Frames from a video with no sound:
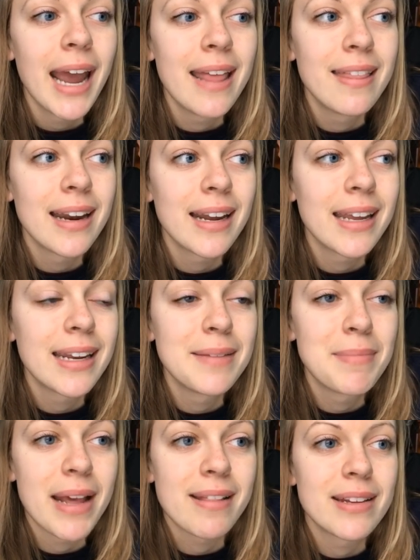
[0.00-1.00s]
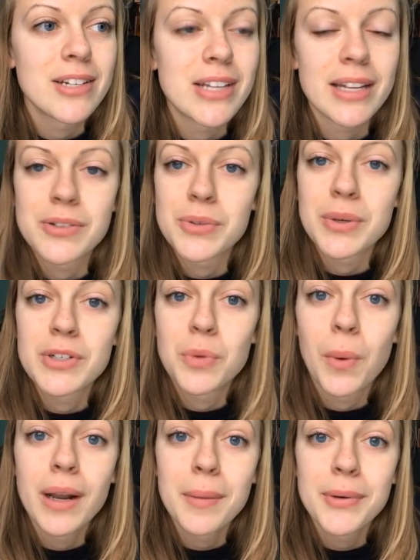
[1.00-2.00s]
And then I get a message that there's only
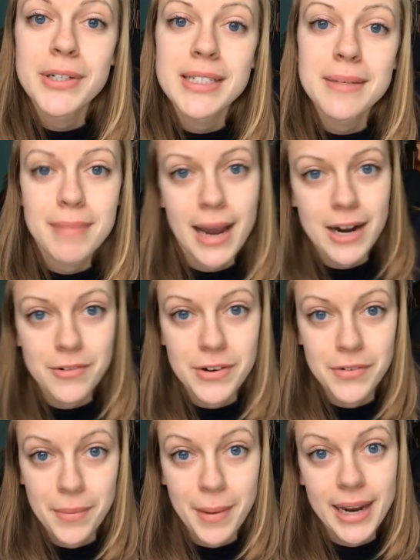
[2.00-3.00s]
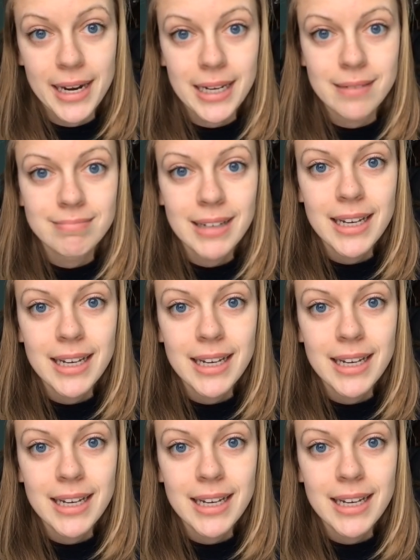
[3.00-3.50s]
20% battery remaining